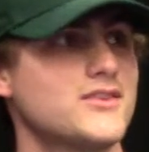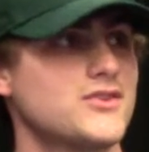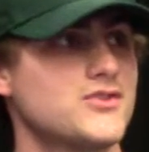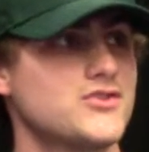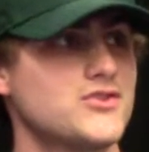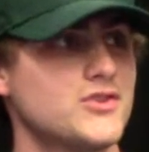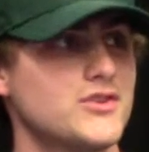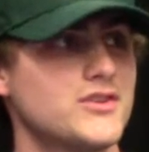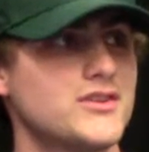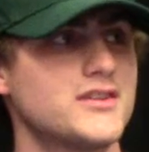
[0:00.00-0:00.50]

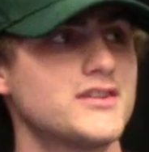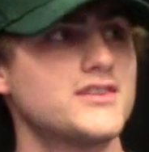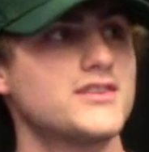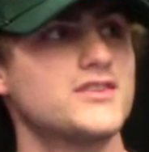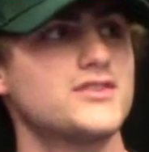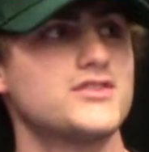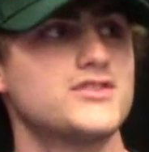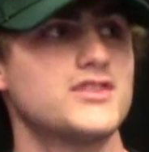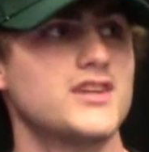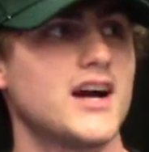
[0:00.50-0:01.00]
Coach Jordan,
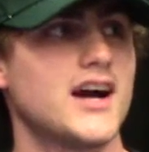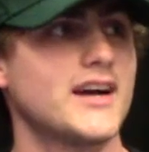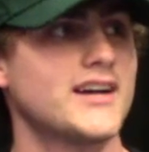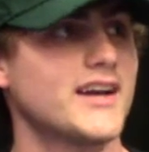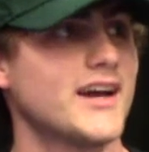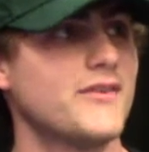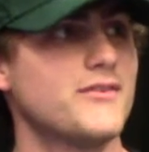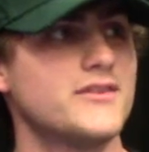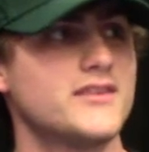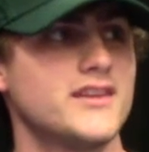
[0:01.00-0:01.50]
Coach
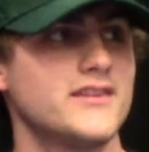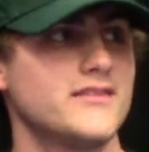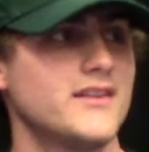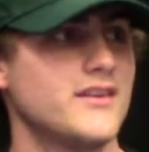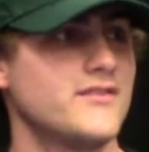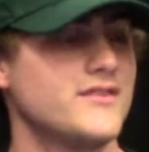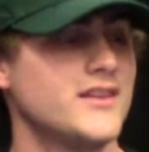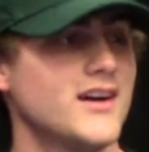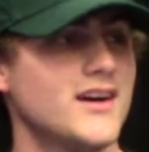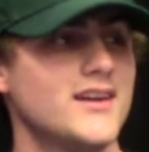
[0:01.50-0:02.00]
Jock, everything
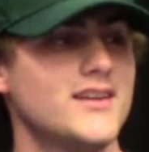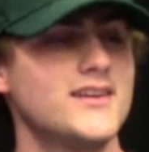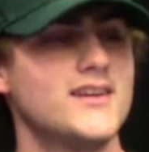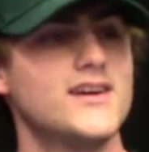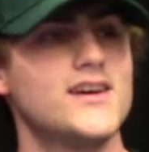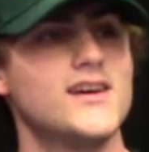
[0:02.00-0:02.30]
they've done.